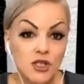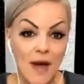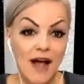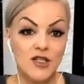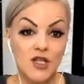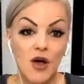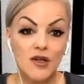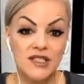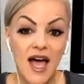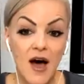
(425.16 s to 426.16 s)
packs y'all
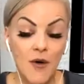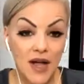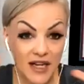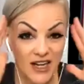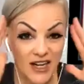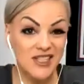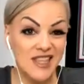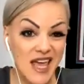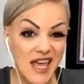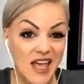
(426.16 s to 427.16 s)
sell, and here's the
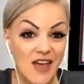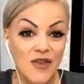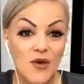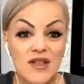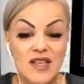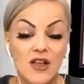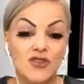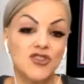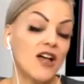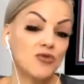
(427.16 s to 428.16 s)
thing, if you can sell a
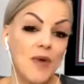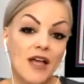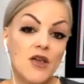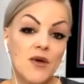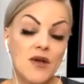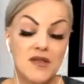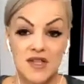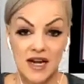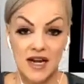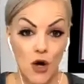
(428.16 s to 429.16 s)
challenge pack, you can
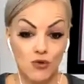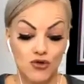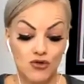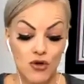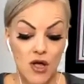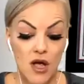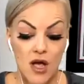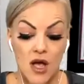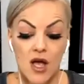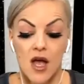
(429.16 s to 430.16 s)
sign a coach.
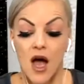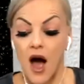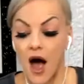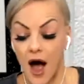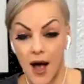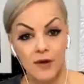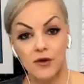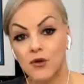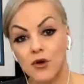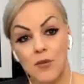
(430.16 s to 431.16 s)
I
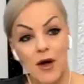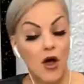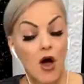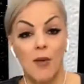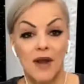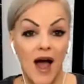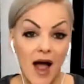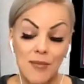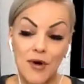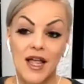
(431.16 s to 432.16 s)
don't know about y'all, but I
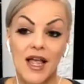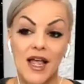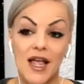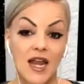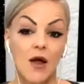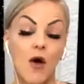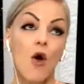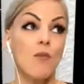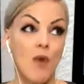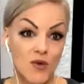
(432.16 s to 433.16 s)
bring in
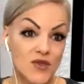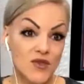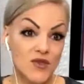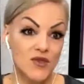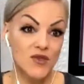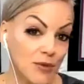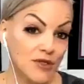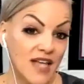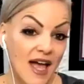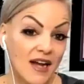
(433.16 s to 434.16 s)
almost
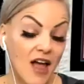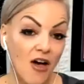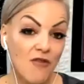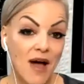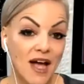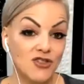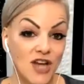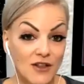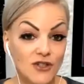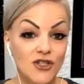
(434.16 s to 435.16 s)
100% of my
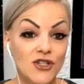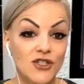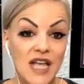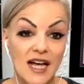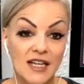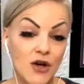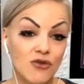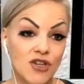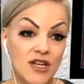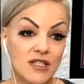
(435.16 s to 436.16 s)
challengers as
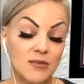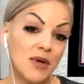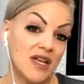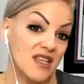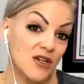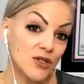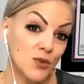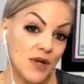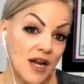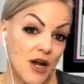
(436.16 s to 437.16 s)
coaches because here's
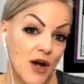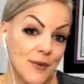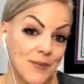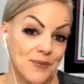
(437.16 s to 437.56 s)
what I know.